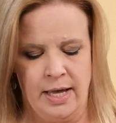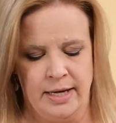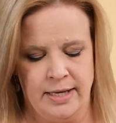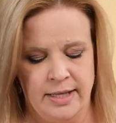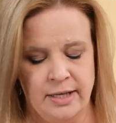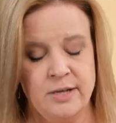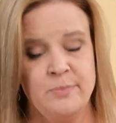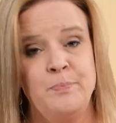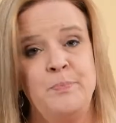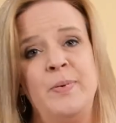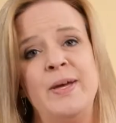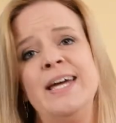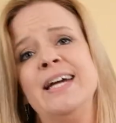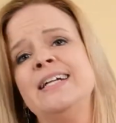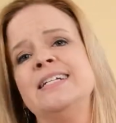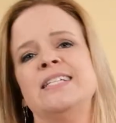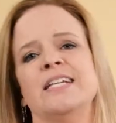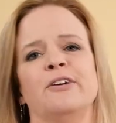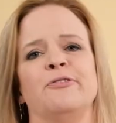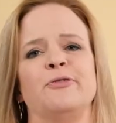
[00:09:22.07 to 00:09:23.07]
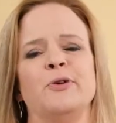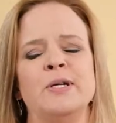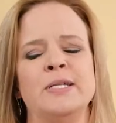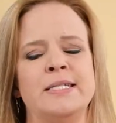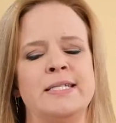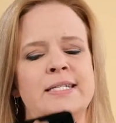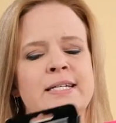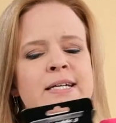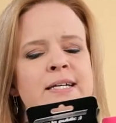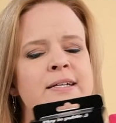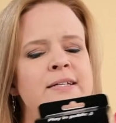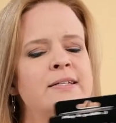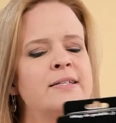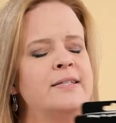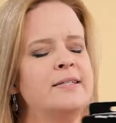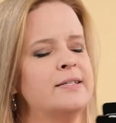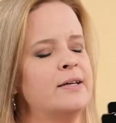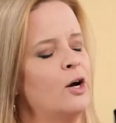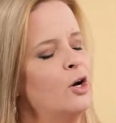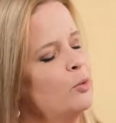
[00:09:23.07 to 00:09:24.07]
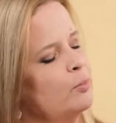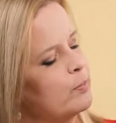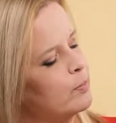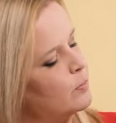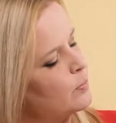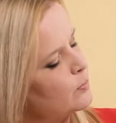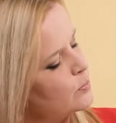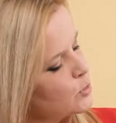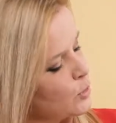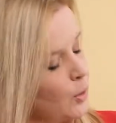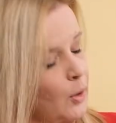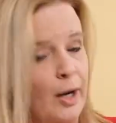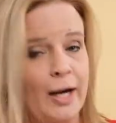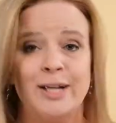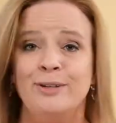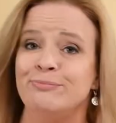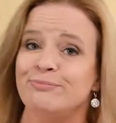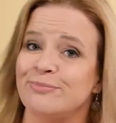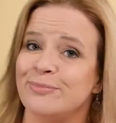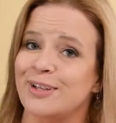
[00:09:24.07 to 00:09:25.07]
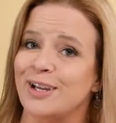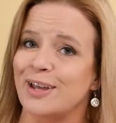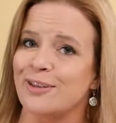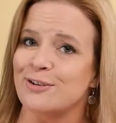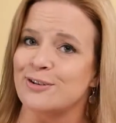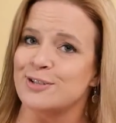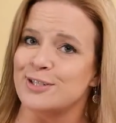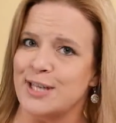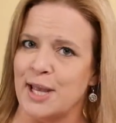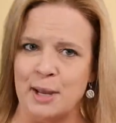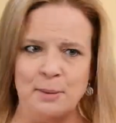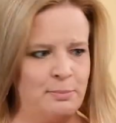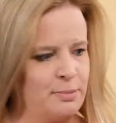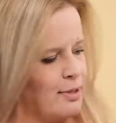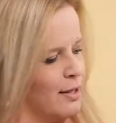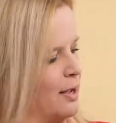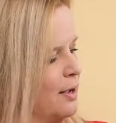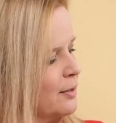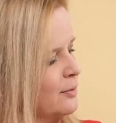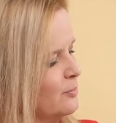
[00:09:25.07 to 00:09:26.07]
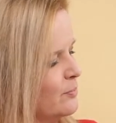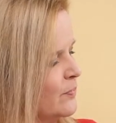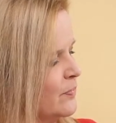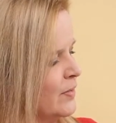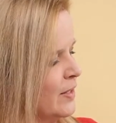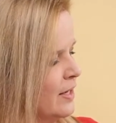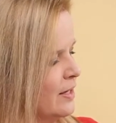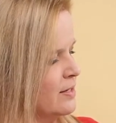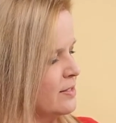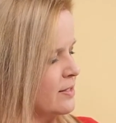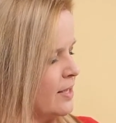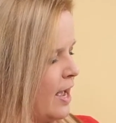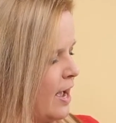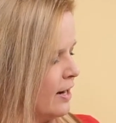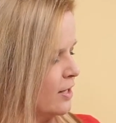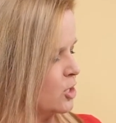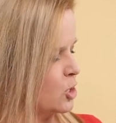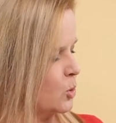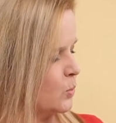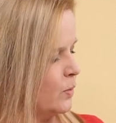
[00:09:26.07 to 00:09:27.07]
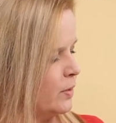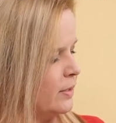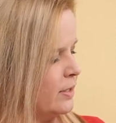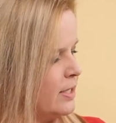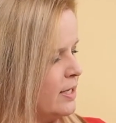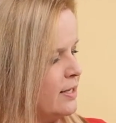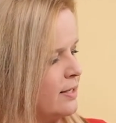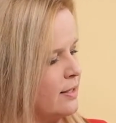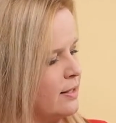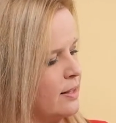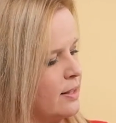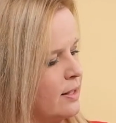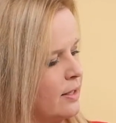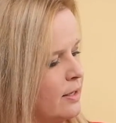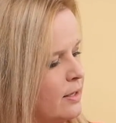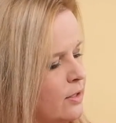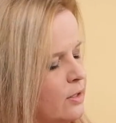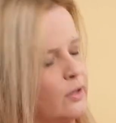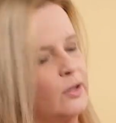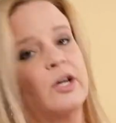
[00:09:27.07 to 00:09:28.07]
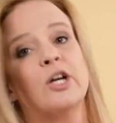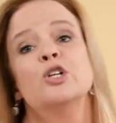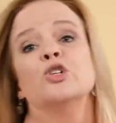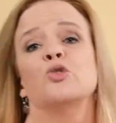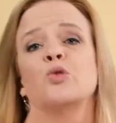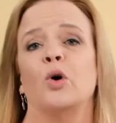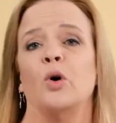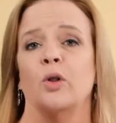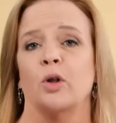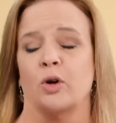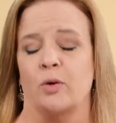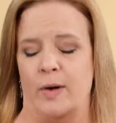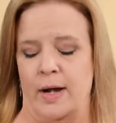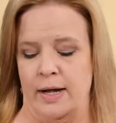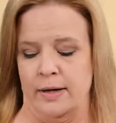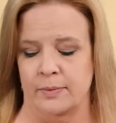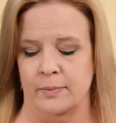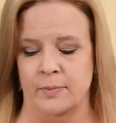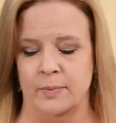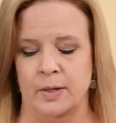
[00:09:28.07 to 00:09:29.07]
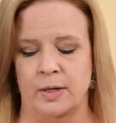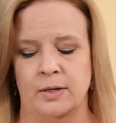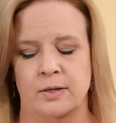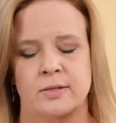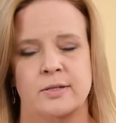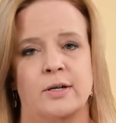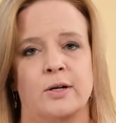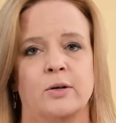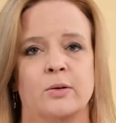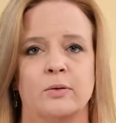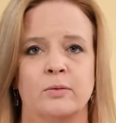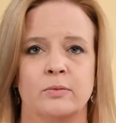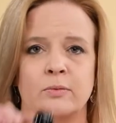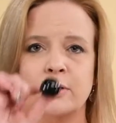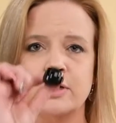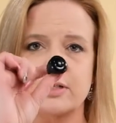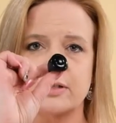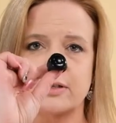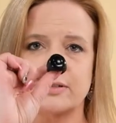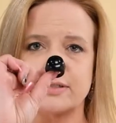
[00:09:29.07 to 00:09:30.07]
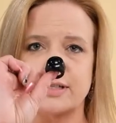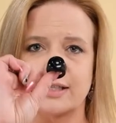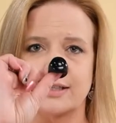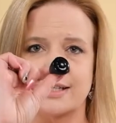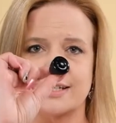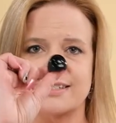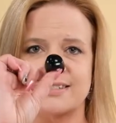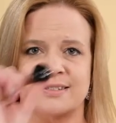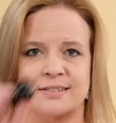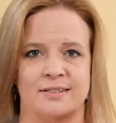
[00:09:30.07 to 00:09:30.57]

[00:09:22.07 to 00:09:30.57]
The big difference is, the other same thing is actually the controller ring. So, which looks like this.